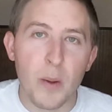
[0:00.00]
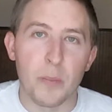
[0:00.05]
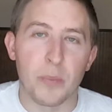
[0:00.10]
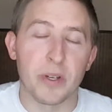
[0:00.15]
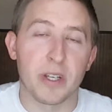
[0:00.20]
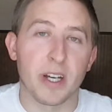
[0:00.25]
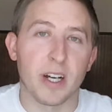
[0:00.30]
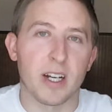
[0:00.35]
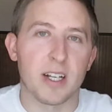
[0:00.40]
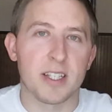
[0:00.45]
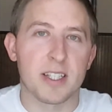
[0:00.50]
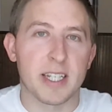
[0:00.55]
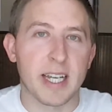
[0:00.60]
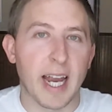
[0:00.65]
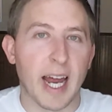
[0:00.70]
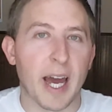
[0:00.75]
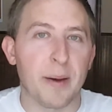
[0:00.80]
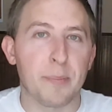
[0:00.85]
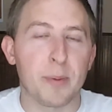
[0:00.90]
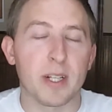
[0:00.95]
because
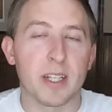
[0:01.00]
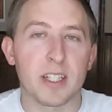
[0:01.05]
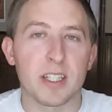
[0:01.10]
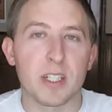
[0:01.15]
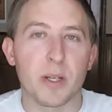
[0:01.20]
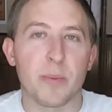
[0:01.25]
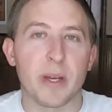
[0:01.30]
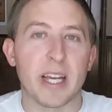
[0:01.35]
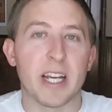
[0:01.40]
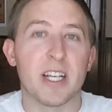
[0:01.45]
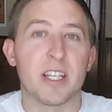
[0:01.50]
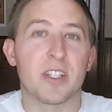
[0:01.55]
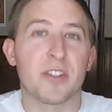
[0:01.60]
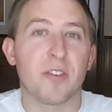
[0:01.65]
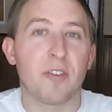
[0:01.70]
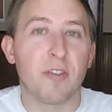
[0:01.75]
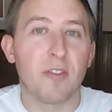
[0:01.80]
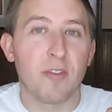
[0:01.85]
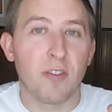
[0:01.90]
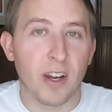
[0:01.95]
capitalism is
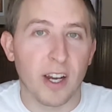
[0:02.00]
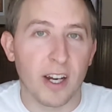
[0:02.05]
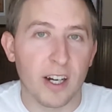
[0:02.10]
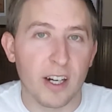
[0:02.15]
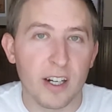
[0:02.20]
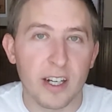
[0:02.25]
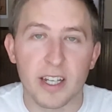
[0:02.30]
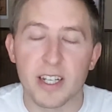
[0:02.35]
fair.